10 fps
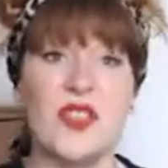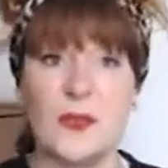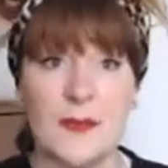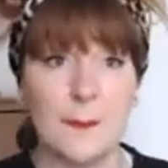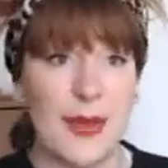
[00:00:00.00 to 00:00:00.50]

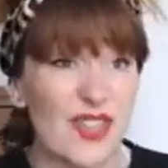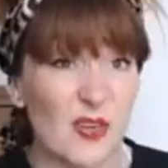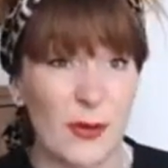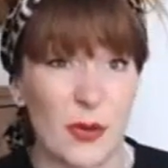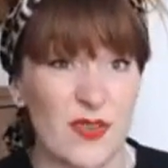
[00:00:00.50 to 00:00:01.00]
do some
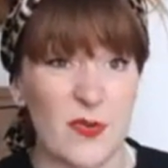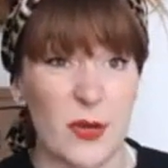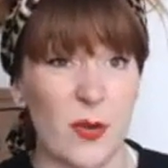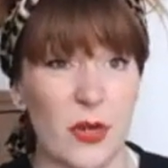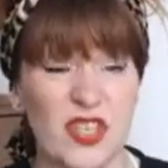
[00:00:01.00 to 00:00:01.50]
pigeon poses
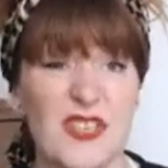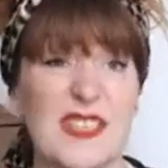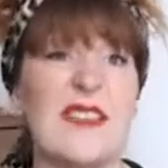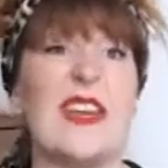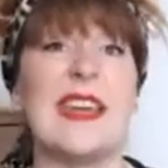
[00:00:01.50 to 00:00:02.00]
while you're watching the
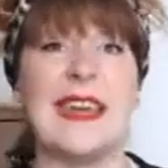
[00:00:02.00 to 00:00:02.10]
TV.